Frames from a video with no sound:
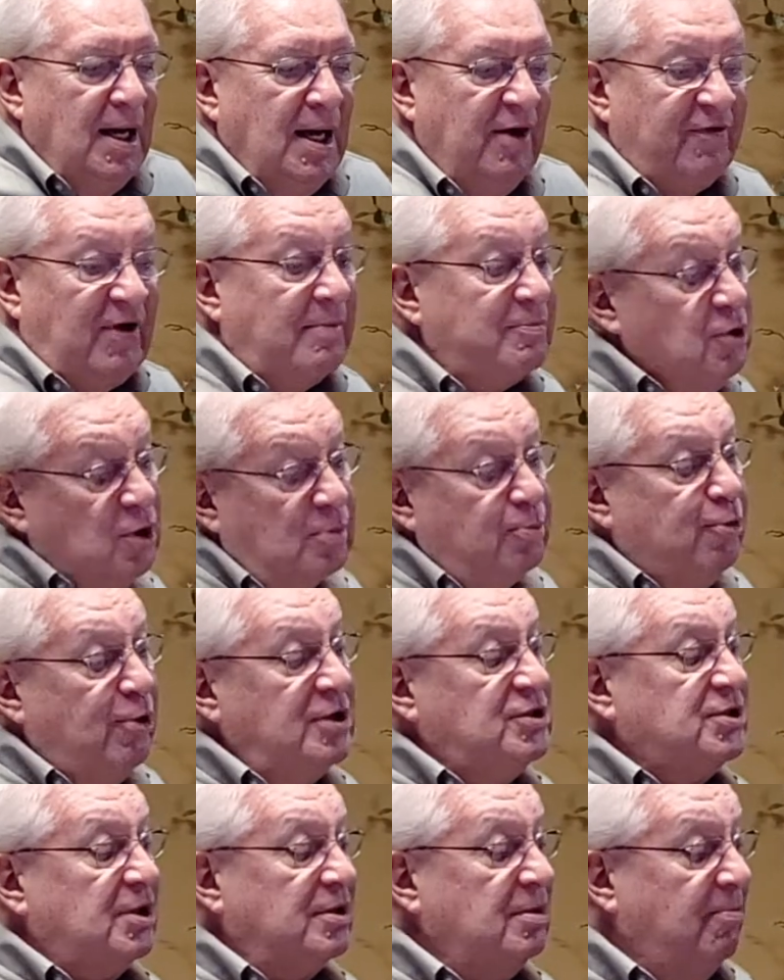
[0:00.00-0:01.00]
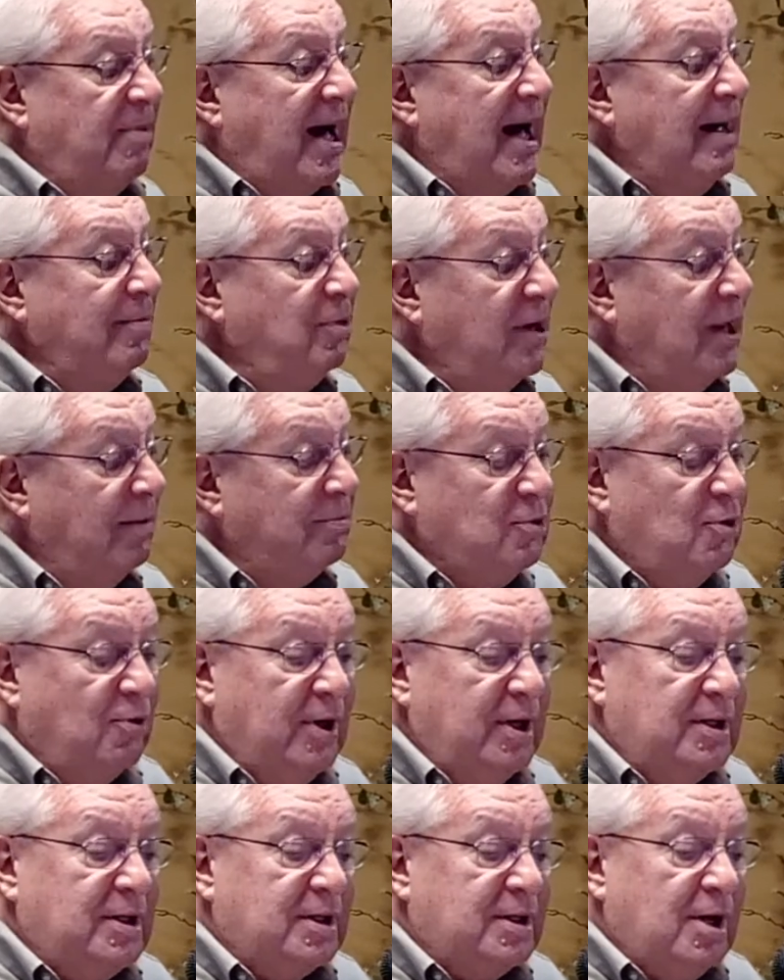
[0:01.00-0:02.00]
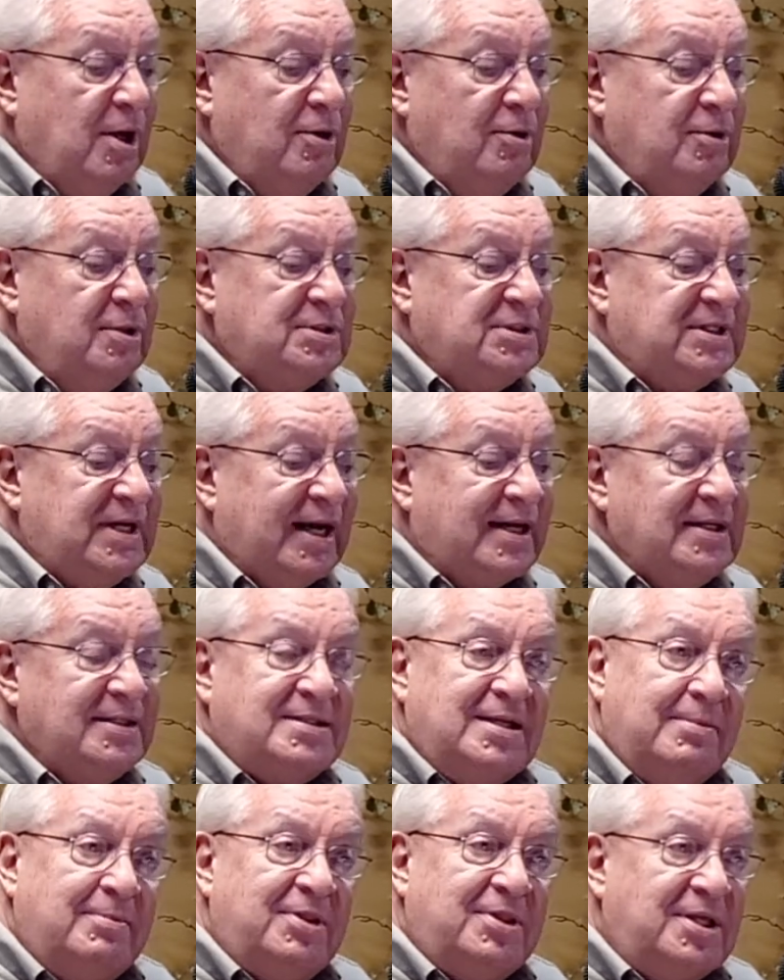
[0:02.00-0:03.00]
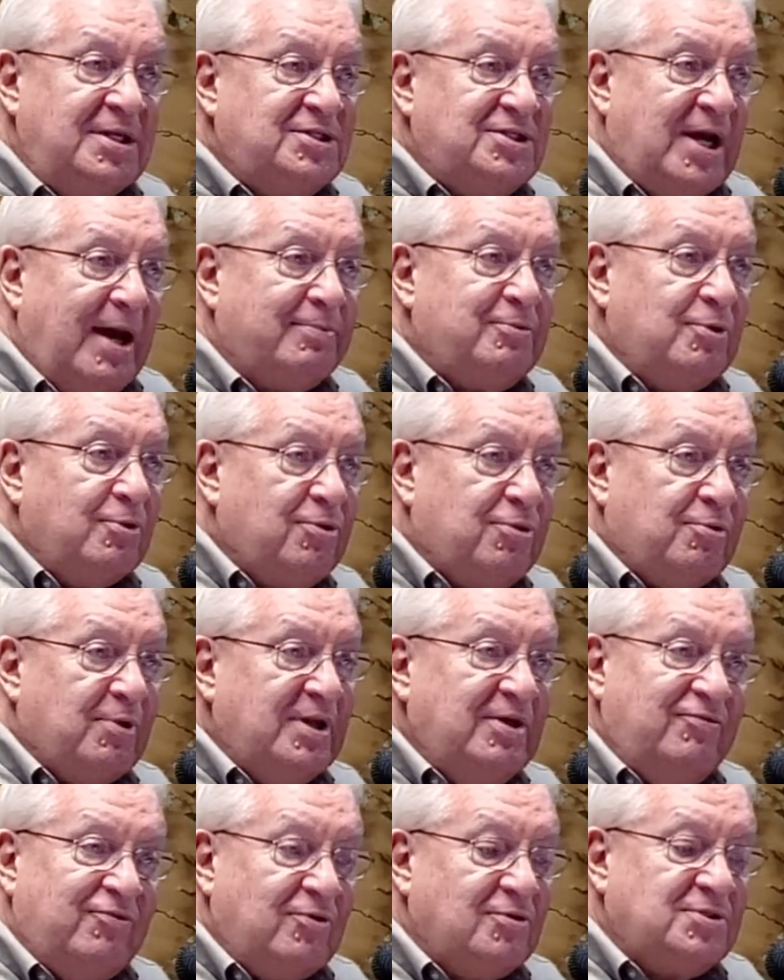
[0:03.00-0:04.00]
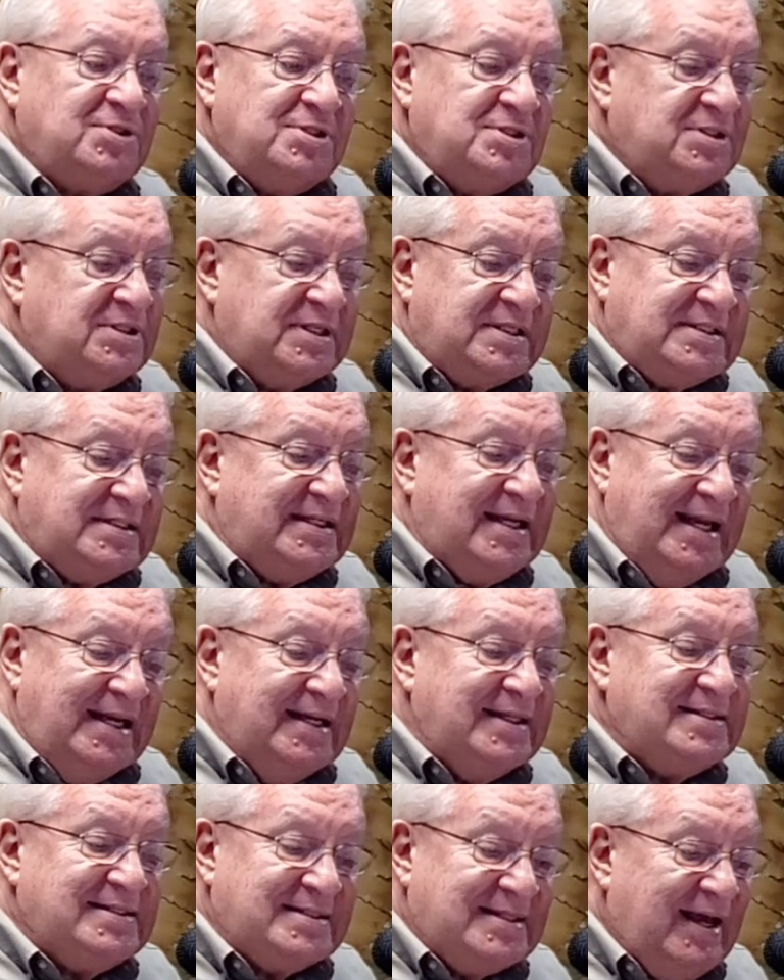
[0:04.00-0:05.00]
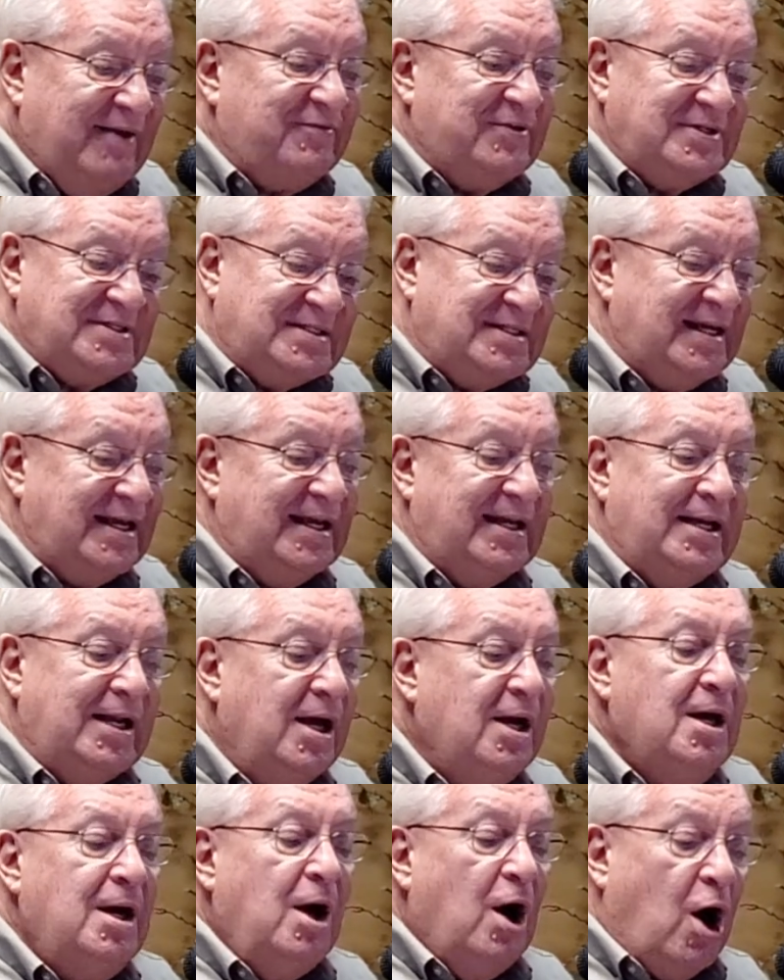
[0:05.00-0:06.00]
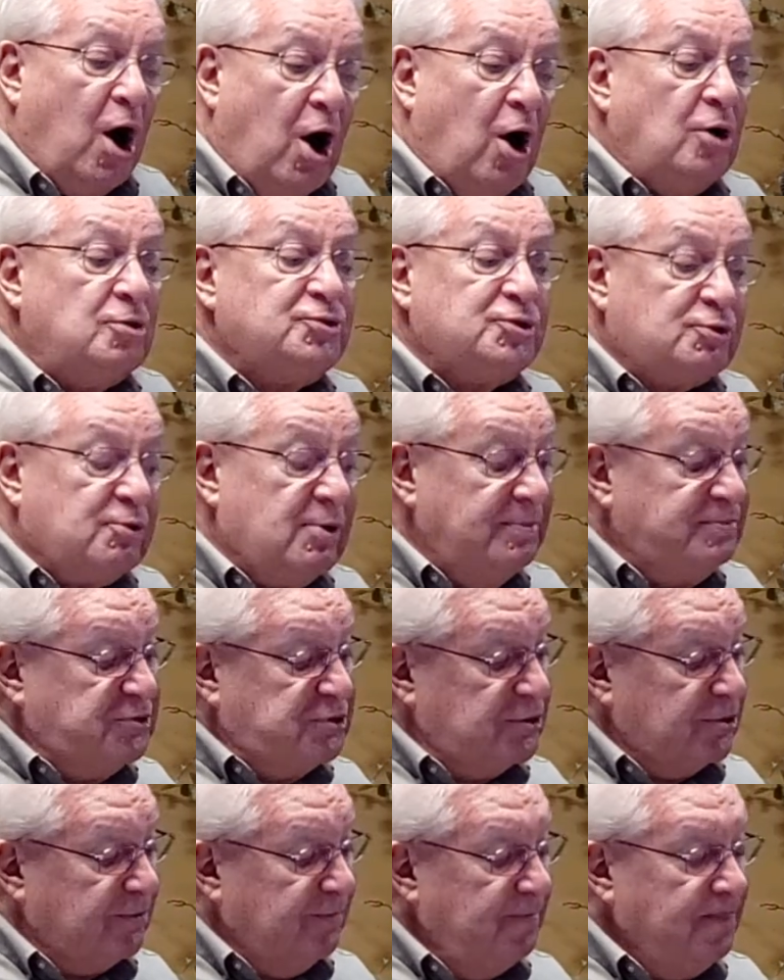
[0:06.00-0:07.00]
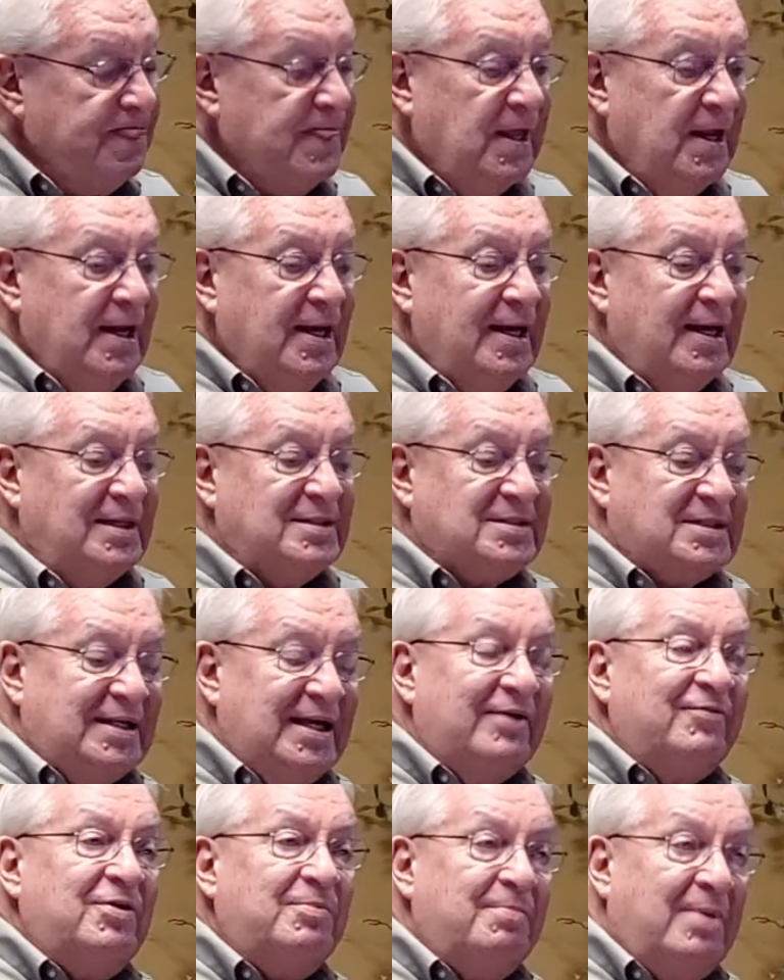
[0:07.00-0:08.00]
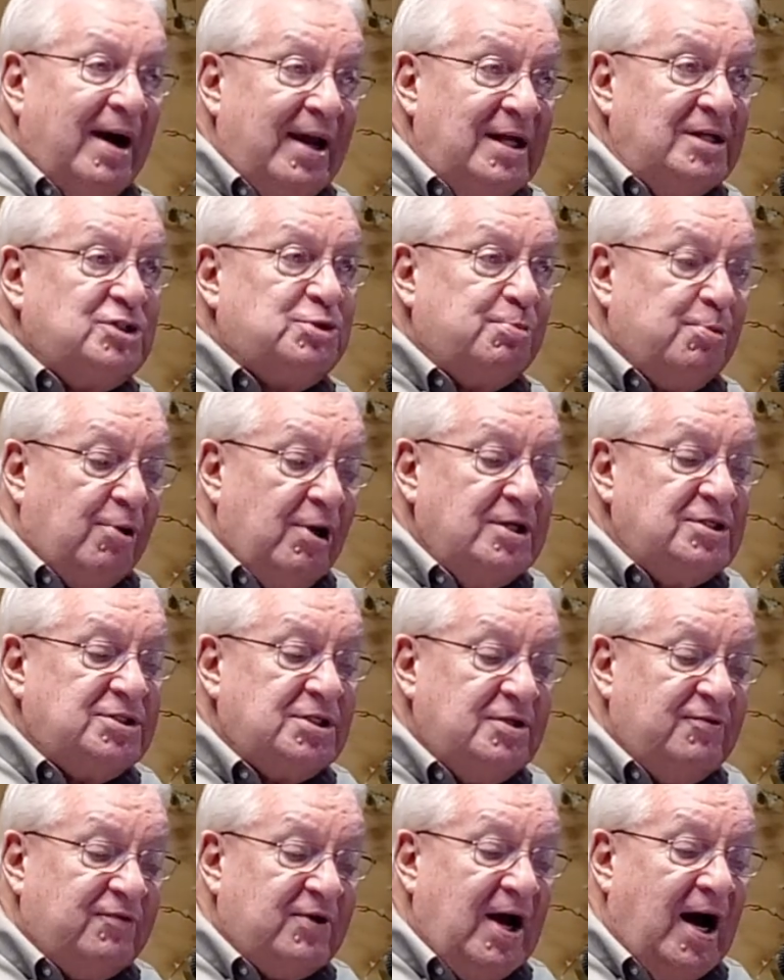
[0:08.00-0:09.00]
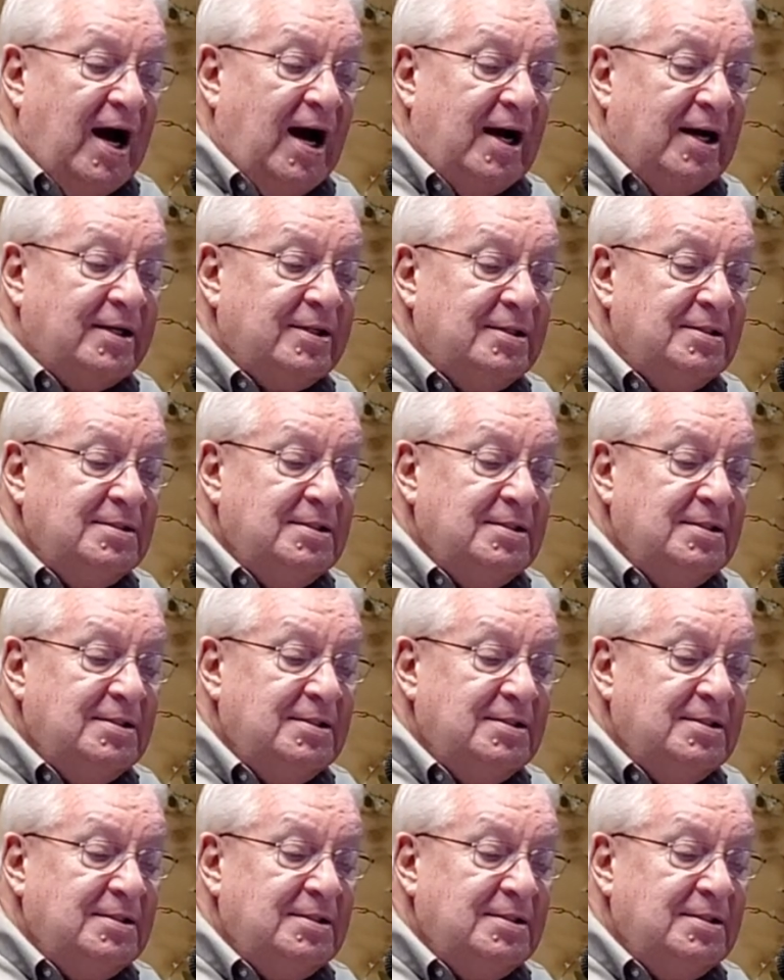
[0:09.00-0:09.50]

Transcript: If I'm going to preach on the Bible, I'm going to go to 2 Timothy chapter 3, verses 16 and 17. All Scripture is given by inspiration of God